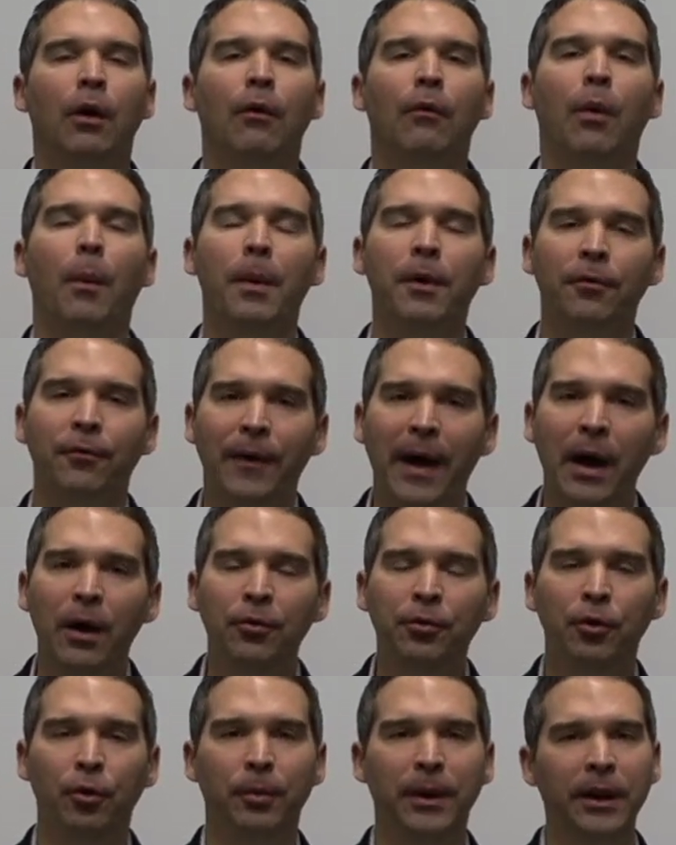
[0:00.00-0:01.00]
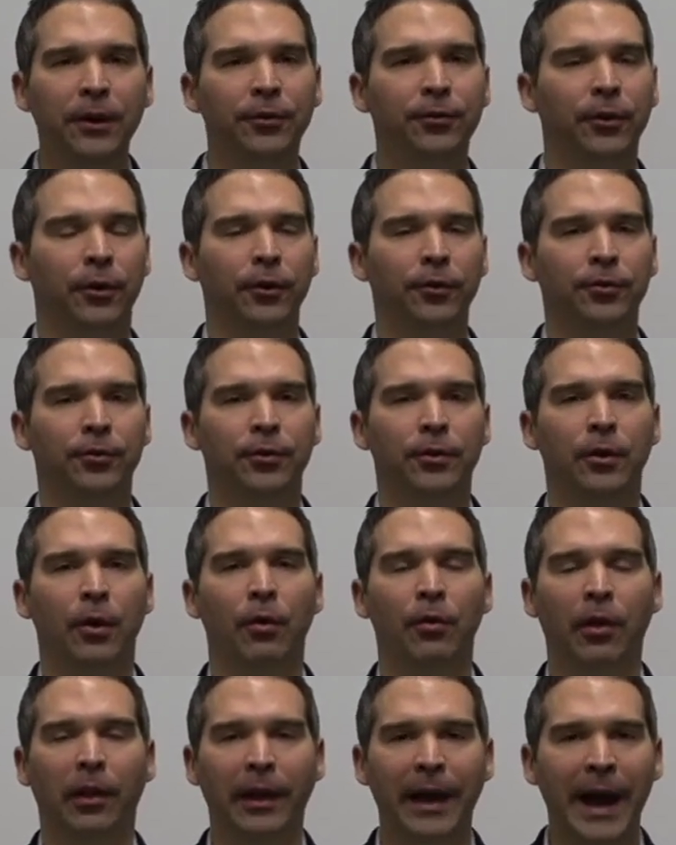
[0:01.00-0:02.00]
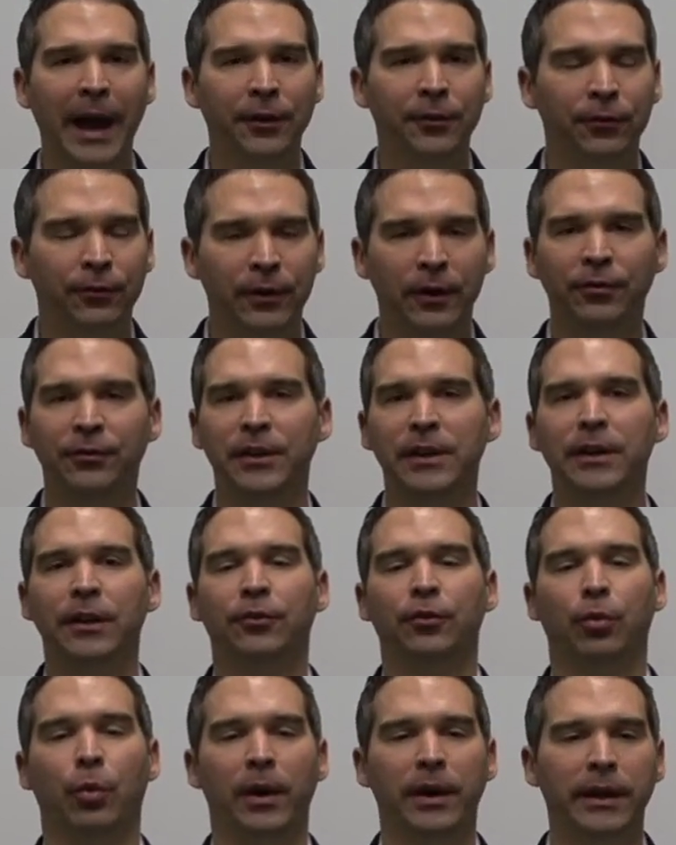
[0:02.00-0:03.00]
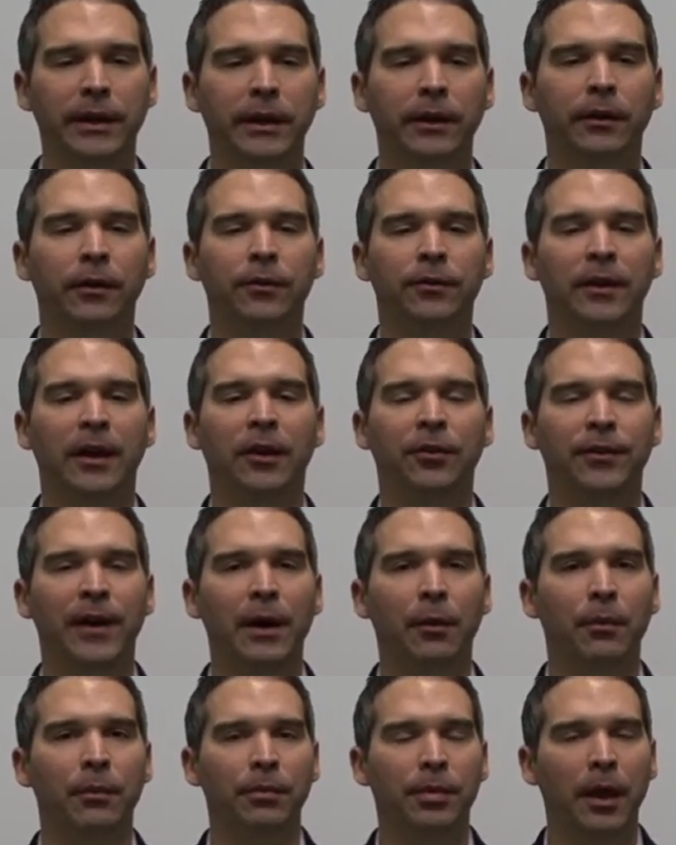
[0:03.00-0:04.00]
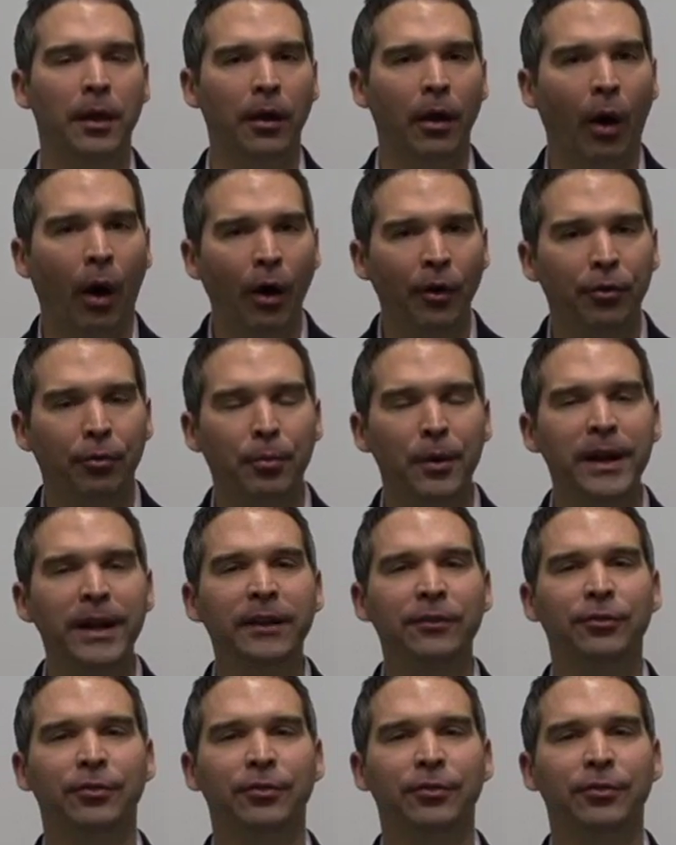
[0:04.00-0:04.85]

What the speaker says: What we found through research over the last 15 to 20 years is that arthritic